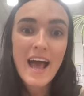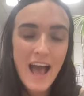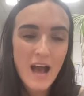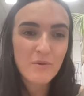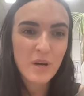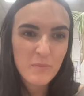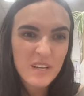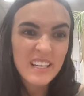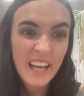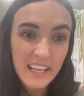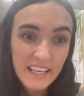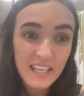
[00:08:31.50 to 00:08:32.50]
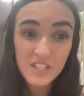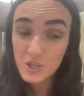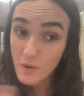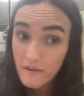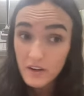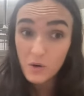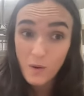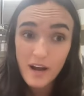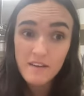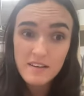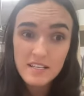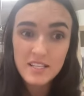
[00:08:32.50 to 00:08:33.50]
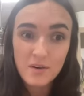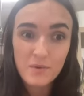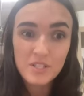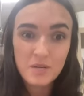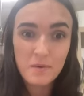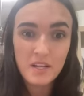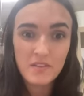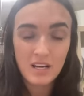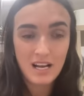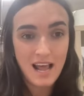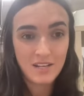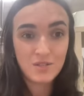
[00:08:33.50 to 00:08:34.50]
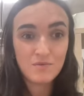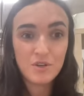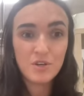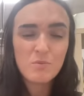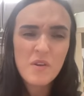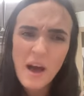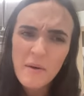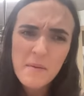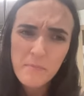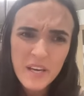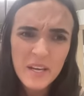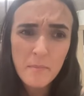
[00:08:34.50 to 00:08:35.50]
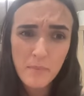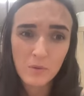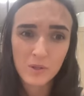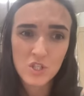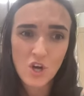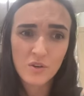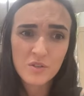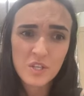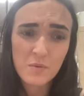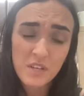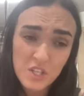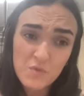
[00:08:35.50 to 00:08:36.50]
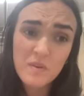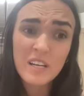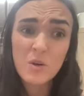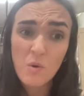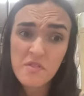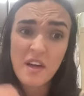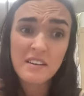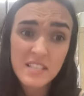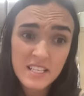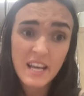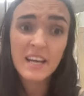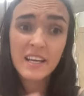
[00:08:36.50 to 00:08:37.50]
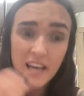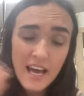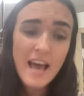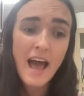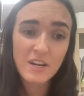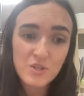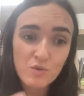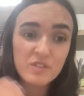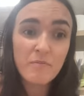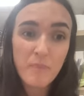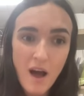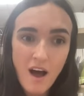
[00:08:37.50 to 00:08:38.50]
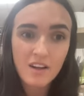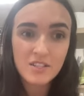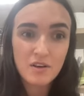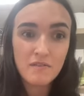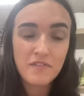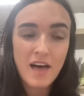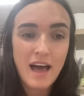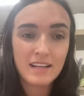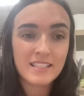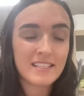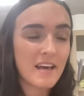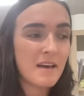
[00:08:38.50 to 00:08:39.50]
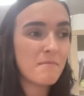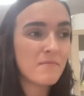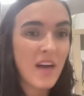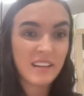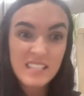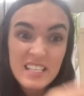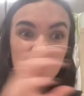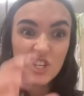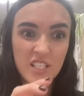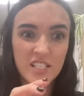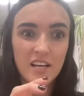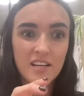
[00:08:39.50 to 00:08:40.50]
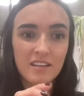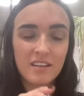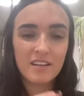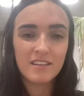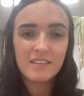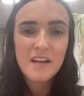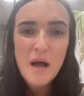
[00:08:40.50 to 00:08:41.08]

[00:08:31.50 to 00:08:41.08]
How can we link it to our inquiries that we're doing in the classroom without it being a bolt on, so that it's really authentic and sort of part of that teaching cycle?